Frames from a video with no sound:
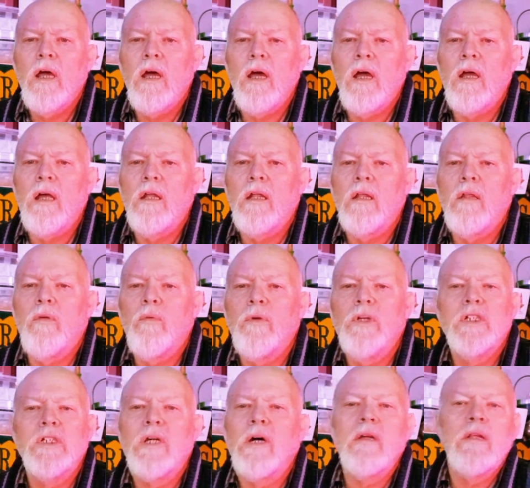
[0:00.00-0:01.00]
And we
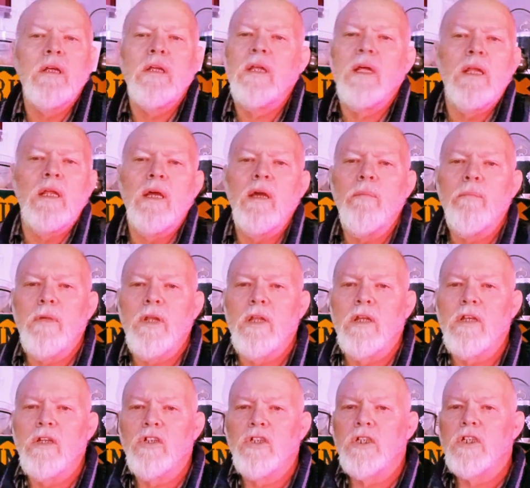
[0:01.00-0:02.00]
shouted at him, and
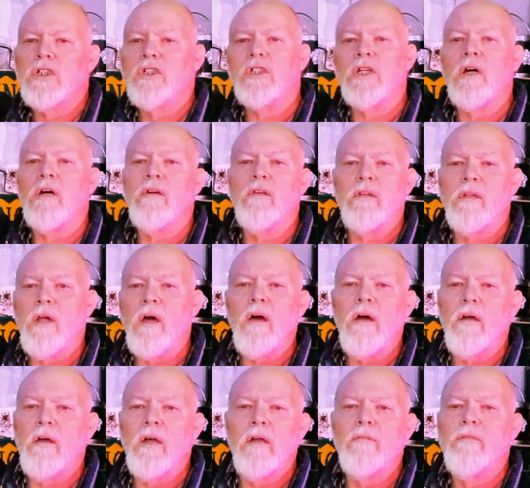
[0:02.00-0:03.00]
he just showed,
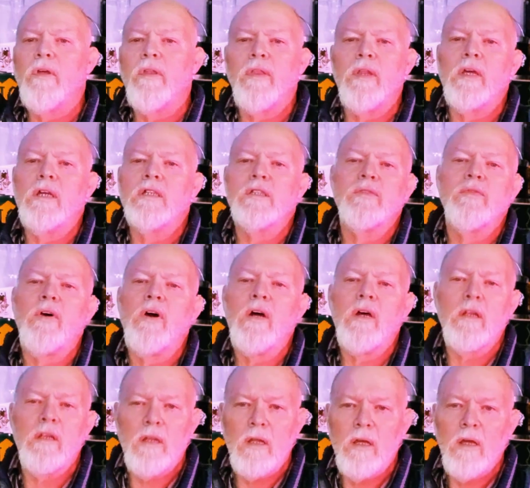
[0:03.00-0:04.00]
no, everything is
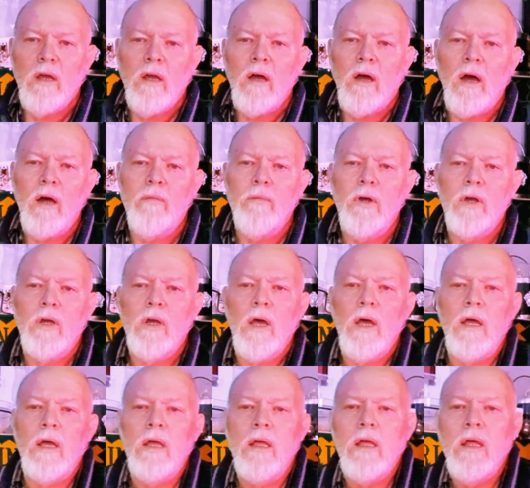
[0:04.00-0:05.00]
fine, I'm
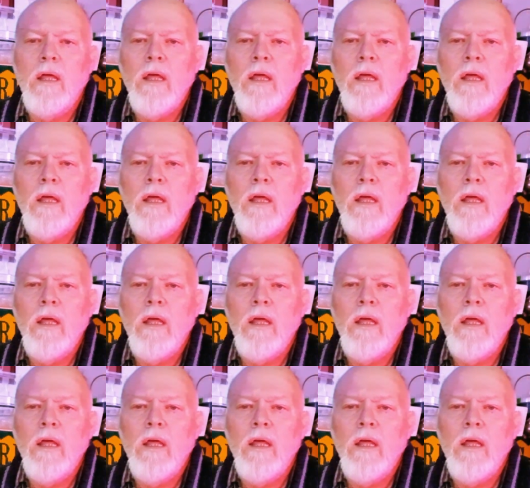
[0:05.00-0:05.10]
okay.